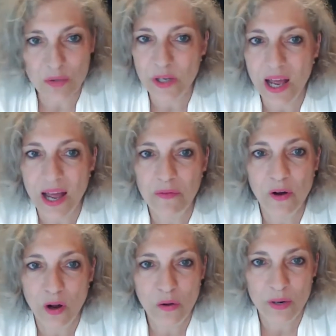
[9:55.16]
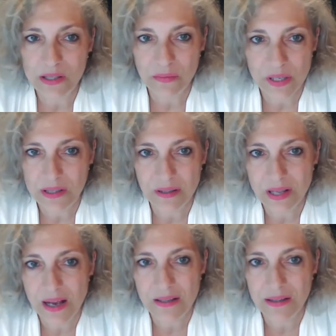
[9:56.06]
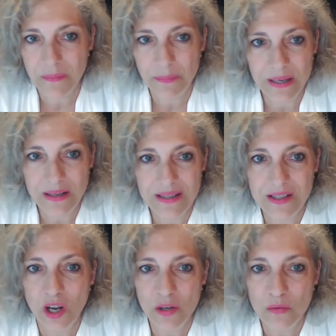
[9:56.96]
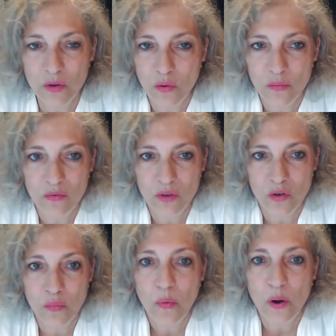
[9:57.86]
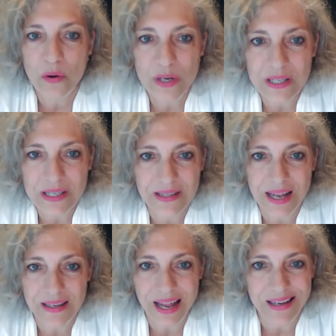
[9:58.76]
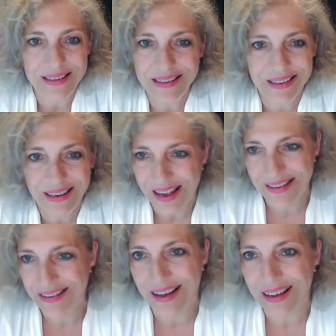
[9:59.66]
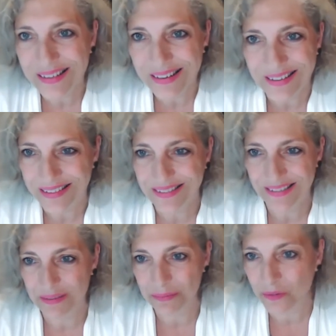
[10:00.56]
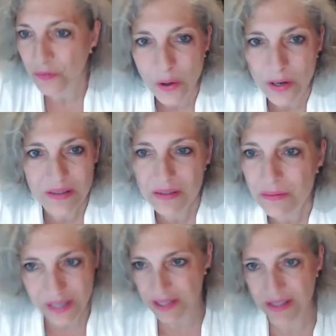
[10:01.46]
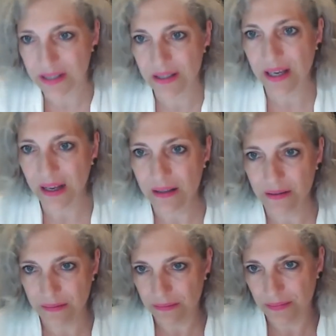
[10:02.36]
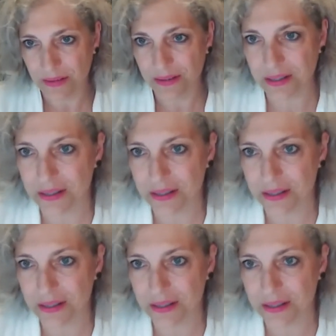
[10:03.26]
we have always risk. But it's not more risk than any other fraud risk. Yeah, this